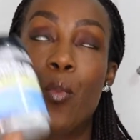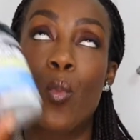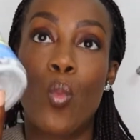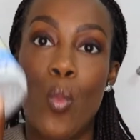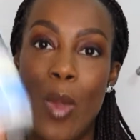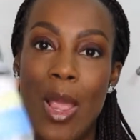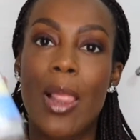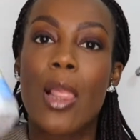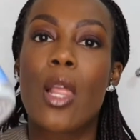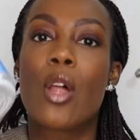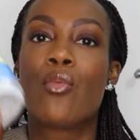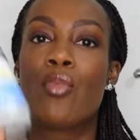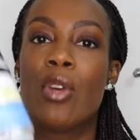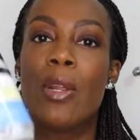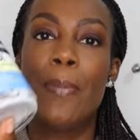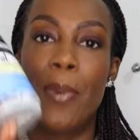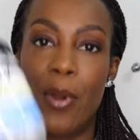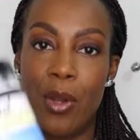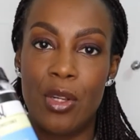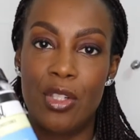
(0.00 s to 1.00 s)
will
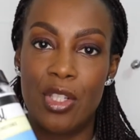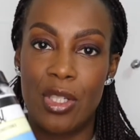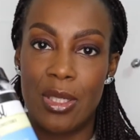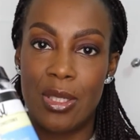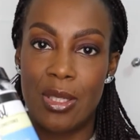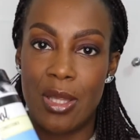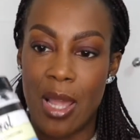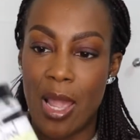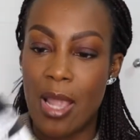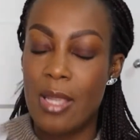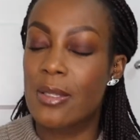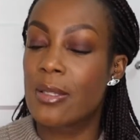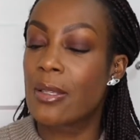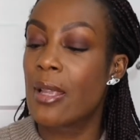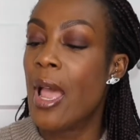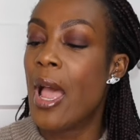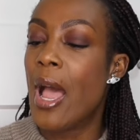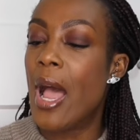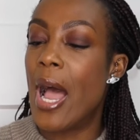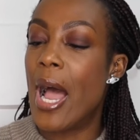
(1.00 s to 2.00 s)
repurchase this,
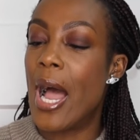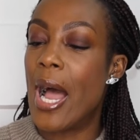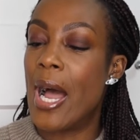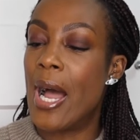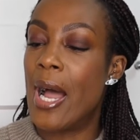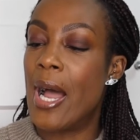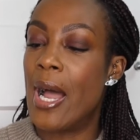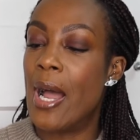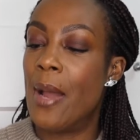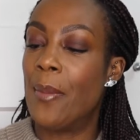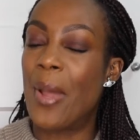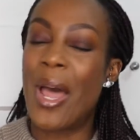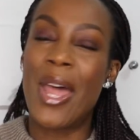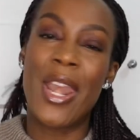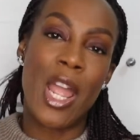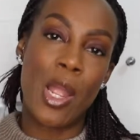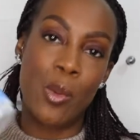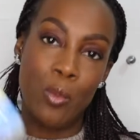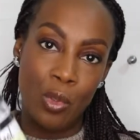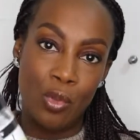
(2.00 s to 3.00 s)
and
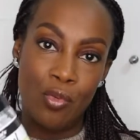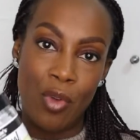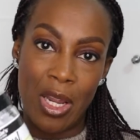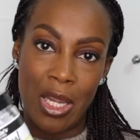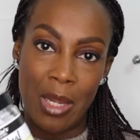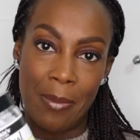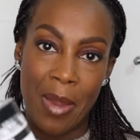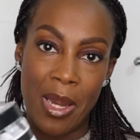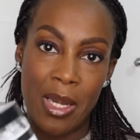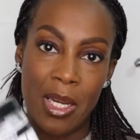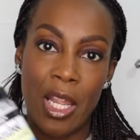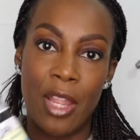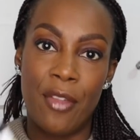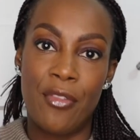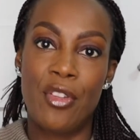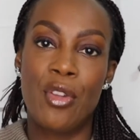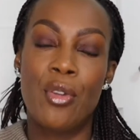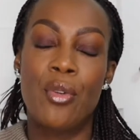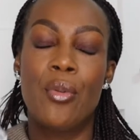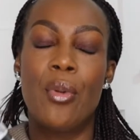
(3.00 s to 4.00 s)
I would recommend it
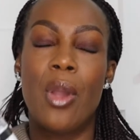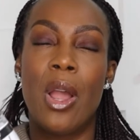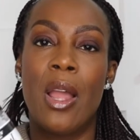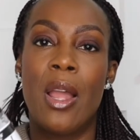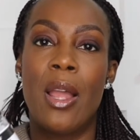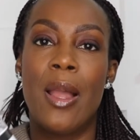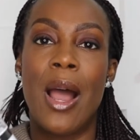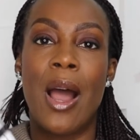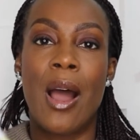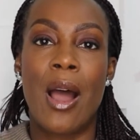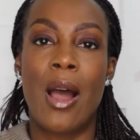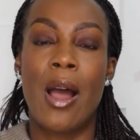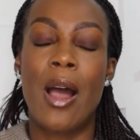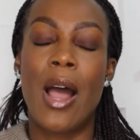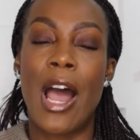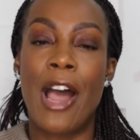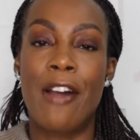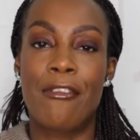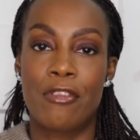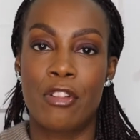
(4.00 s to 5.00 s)
if you are
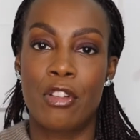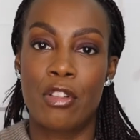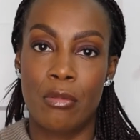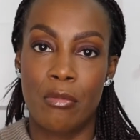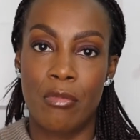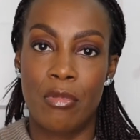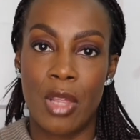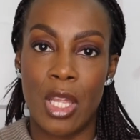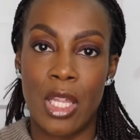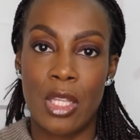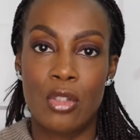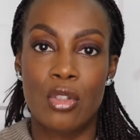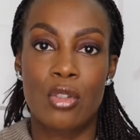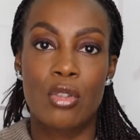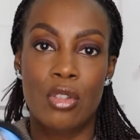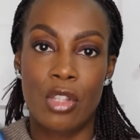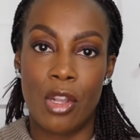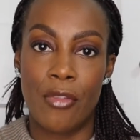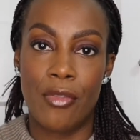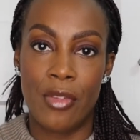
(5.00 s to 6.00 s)
after something to
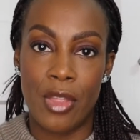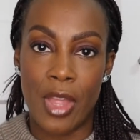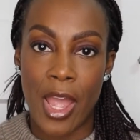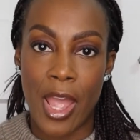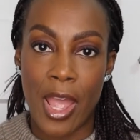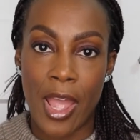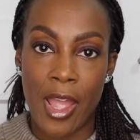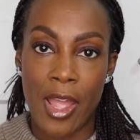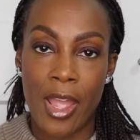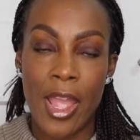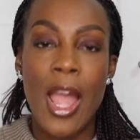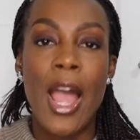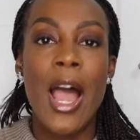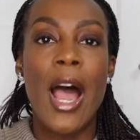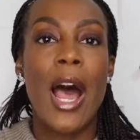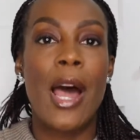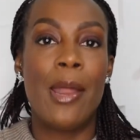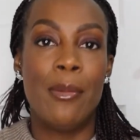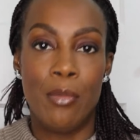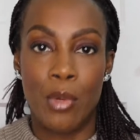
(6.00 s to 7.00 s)
soften the hair
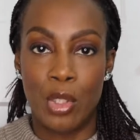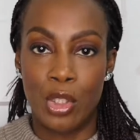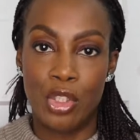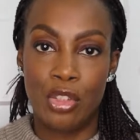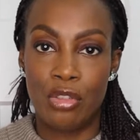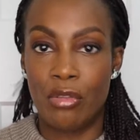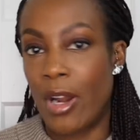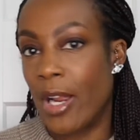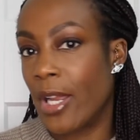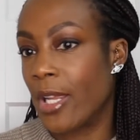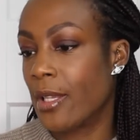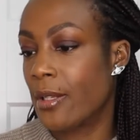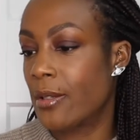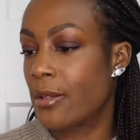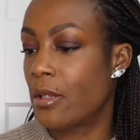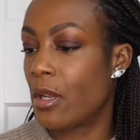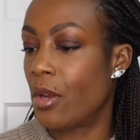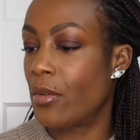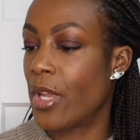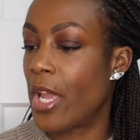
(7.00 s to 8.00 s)
and moisturise.
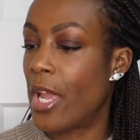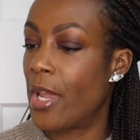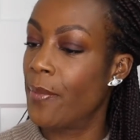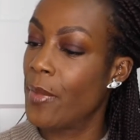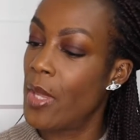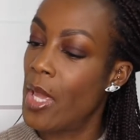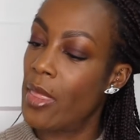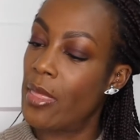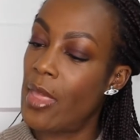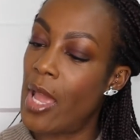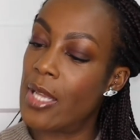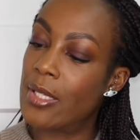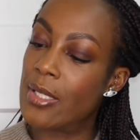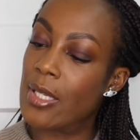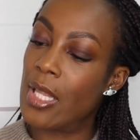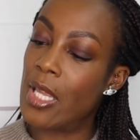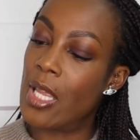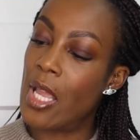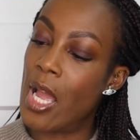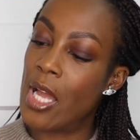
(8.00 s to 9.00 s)
So yeah, that's
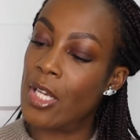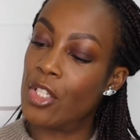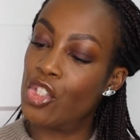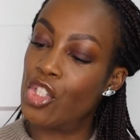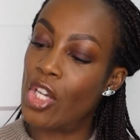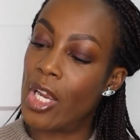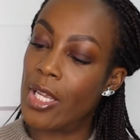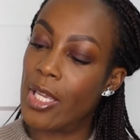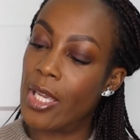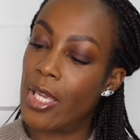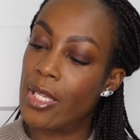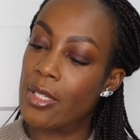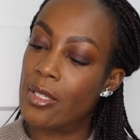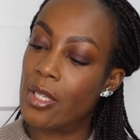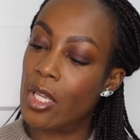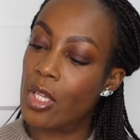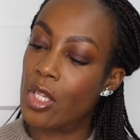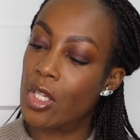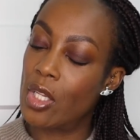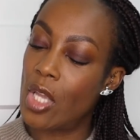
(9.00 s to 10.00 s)
the Aunt Jackie's
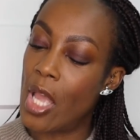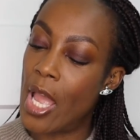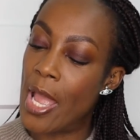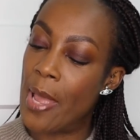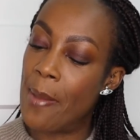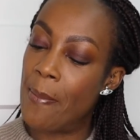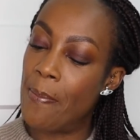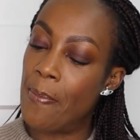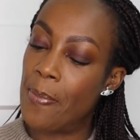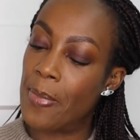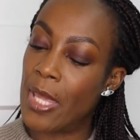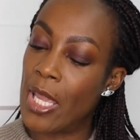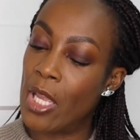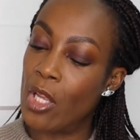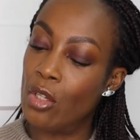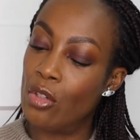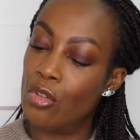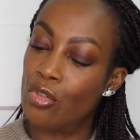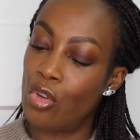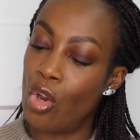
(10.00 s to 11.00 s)
In
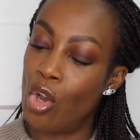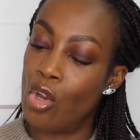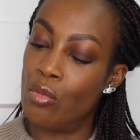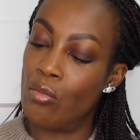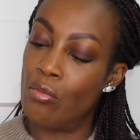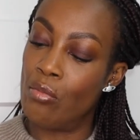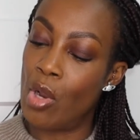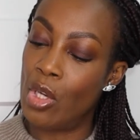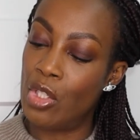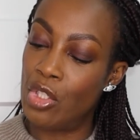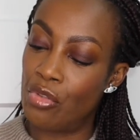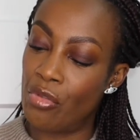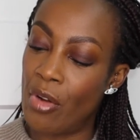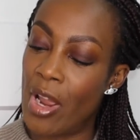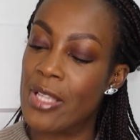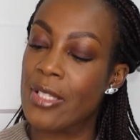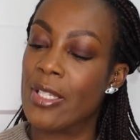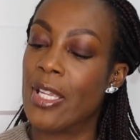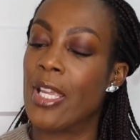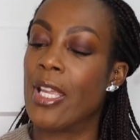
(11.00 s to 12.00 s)
Control
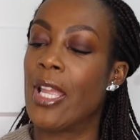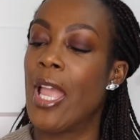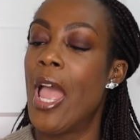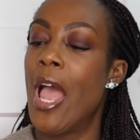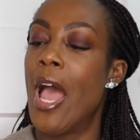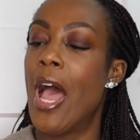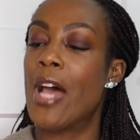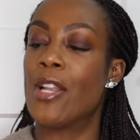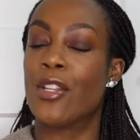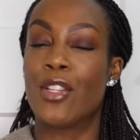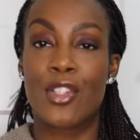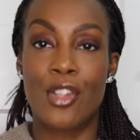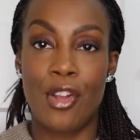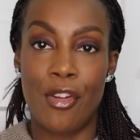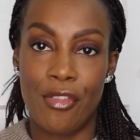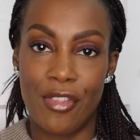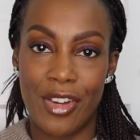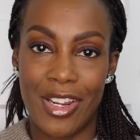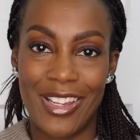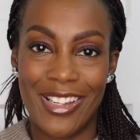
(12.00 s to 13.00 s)
Moisturising and
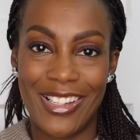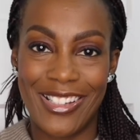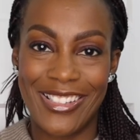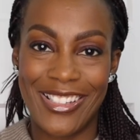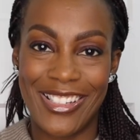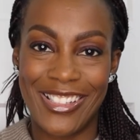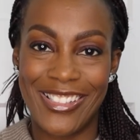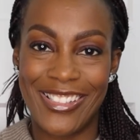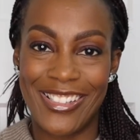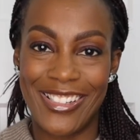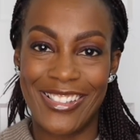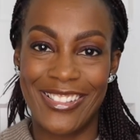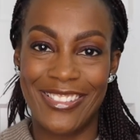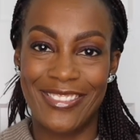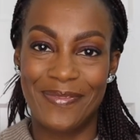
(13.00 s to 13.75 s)
Softening Conditioner.